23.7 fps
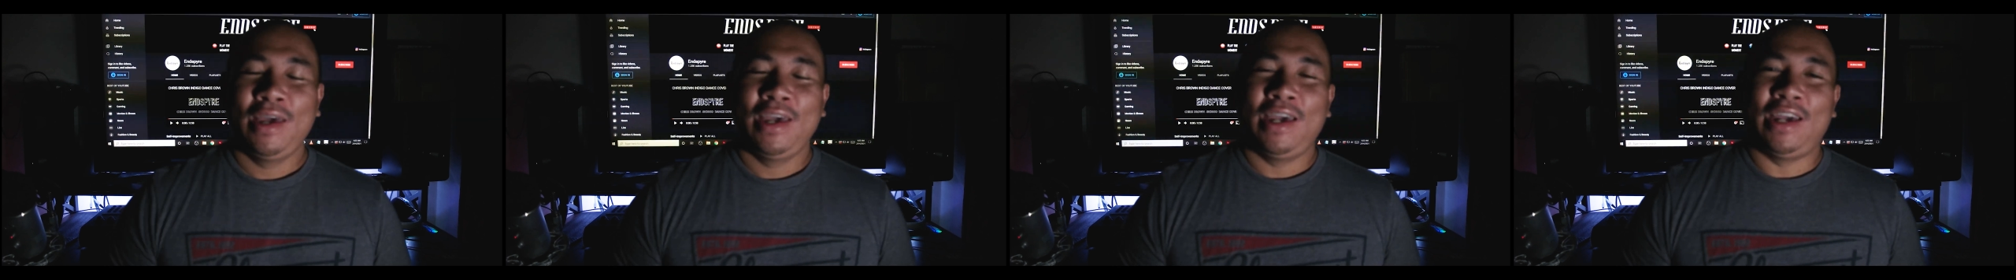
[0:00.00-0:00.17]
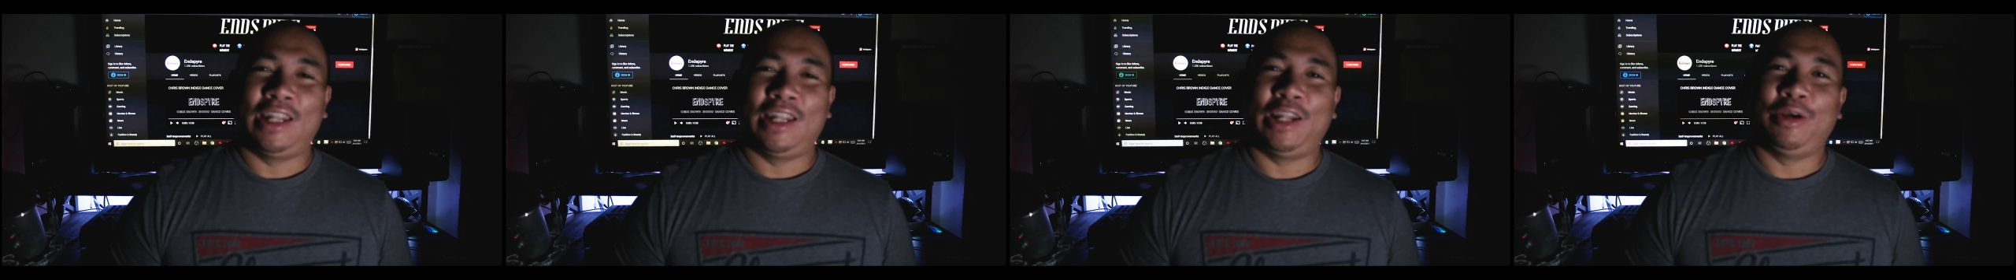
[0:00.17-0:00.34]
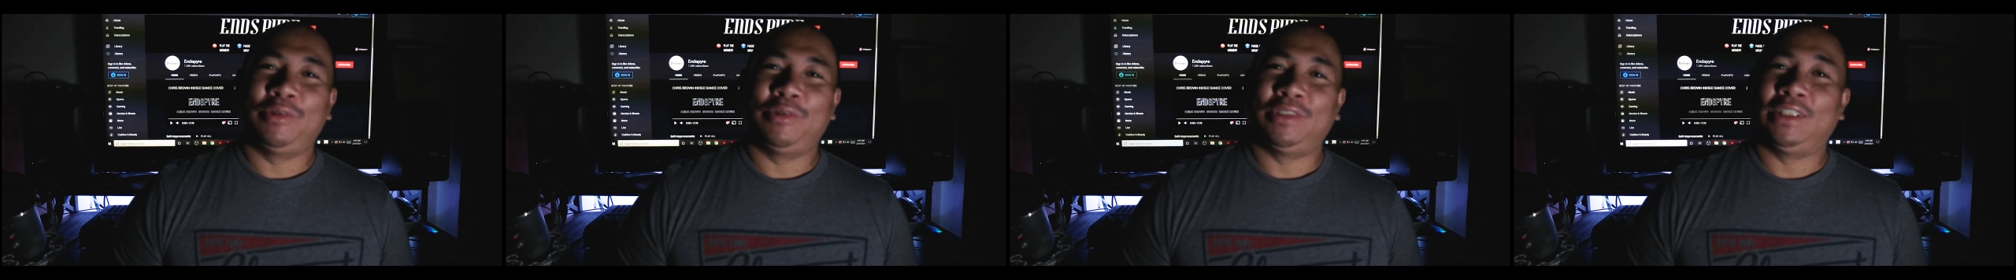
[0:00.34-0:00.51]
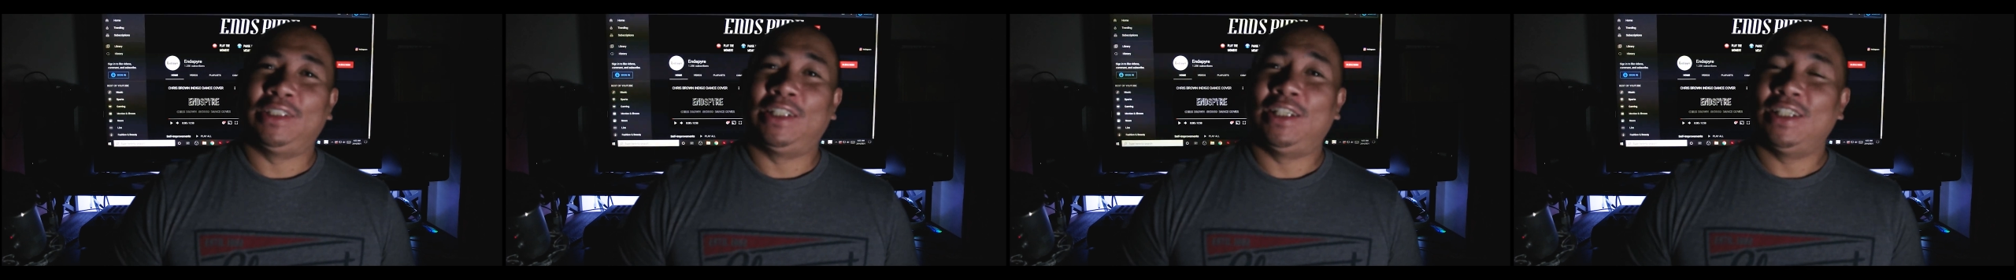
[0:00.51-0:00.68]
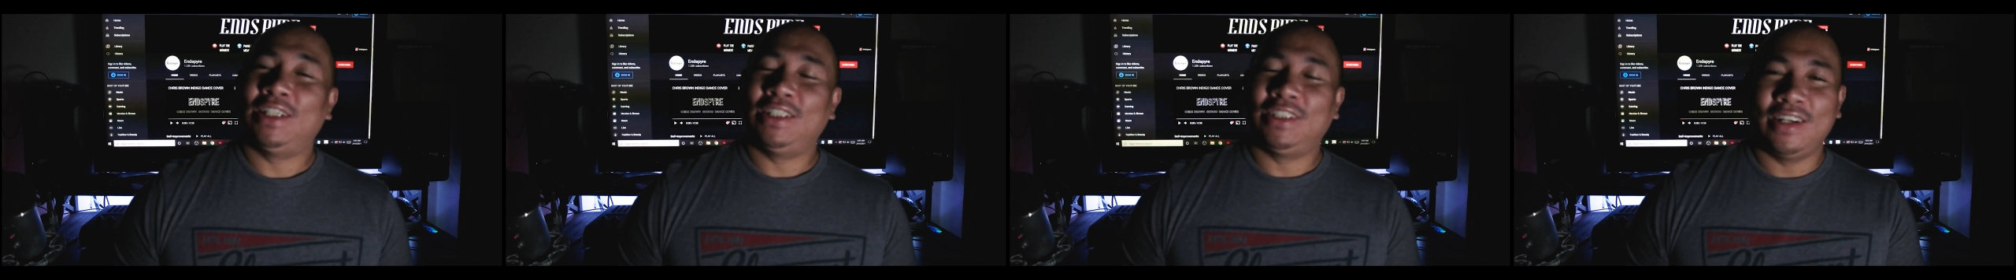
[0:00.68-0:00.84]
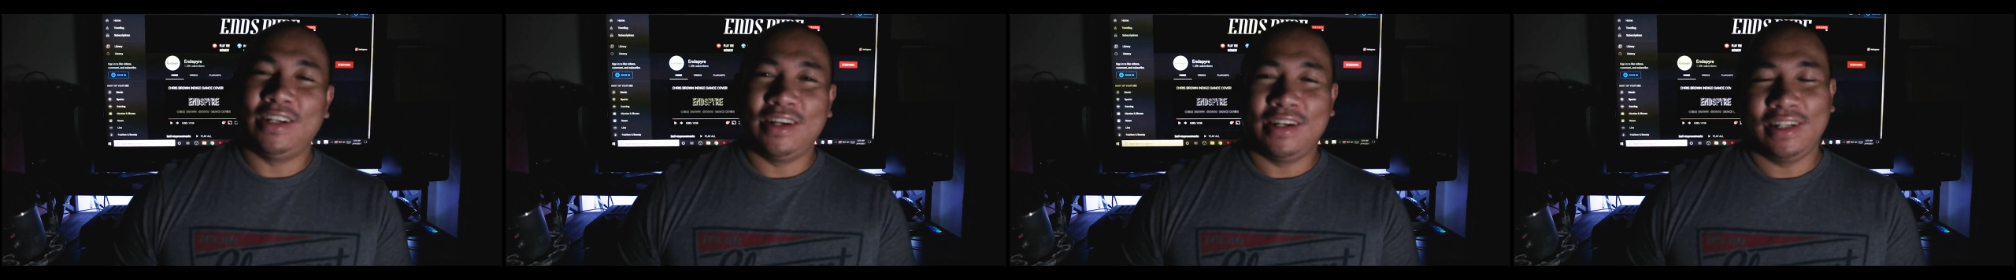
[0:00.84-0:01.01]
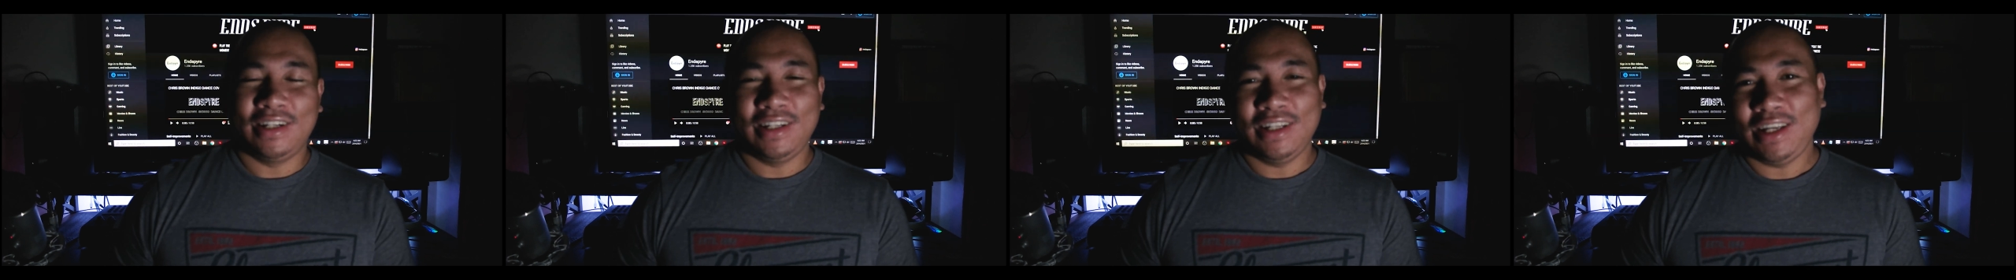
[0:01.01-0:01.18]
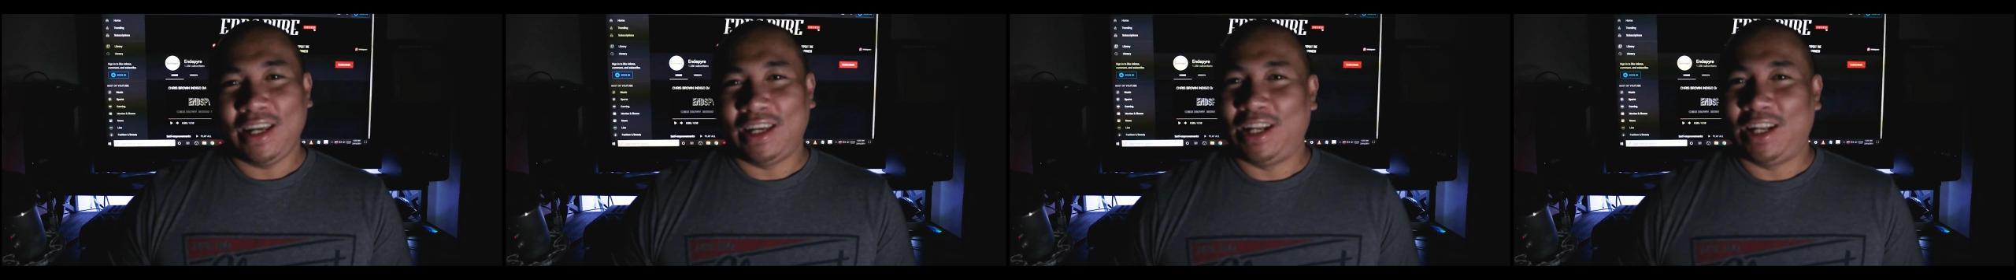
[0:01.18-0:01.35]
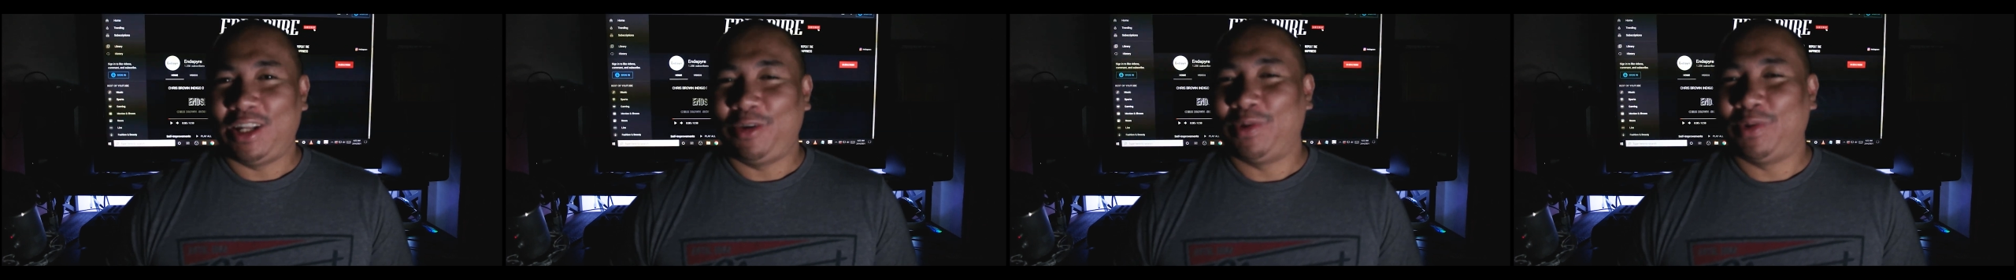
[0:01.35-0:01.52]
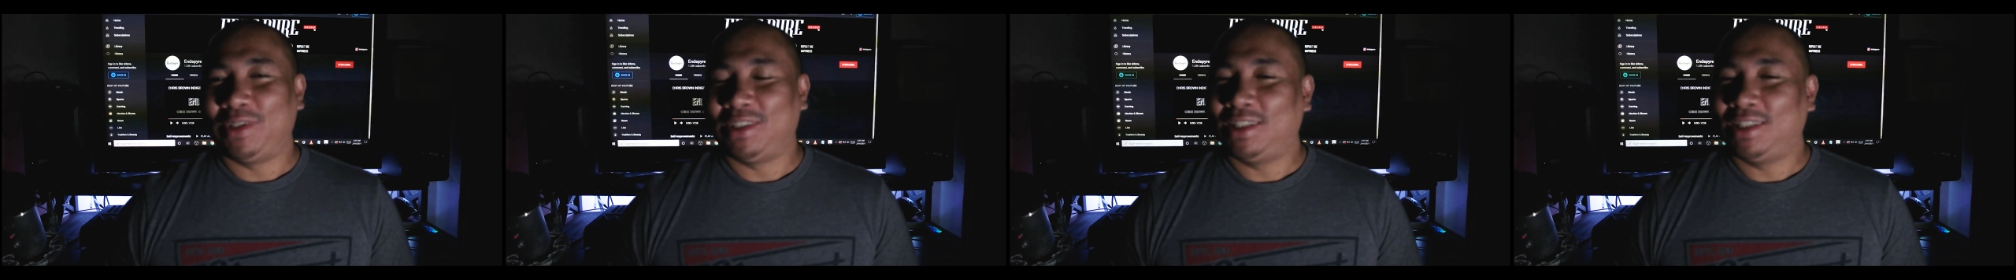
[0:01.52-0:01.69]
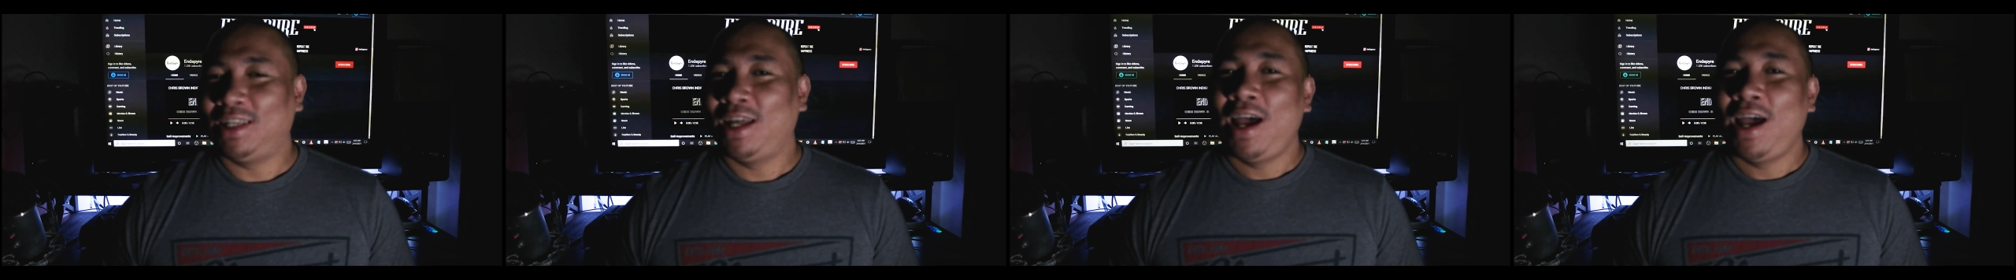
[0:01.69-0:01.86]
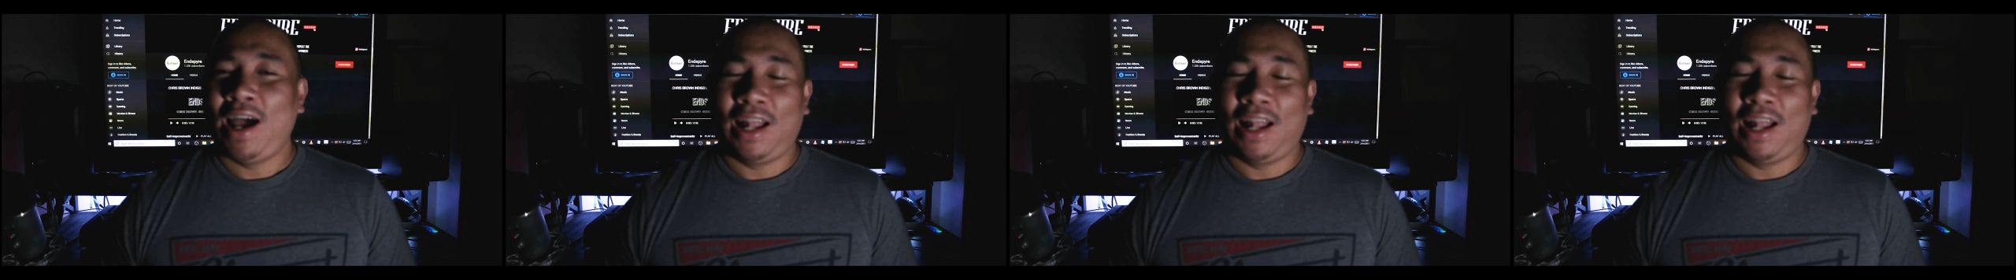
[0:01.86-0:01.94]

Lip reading: And it was a good journey and it was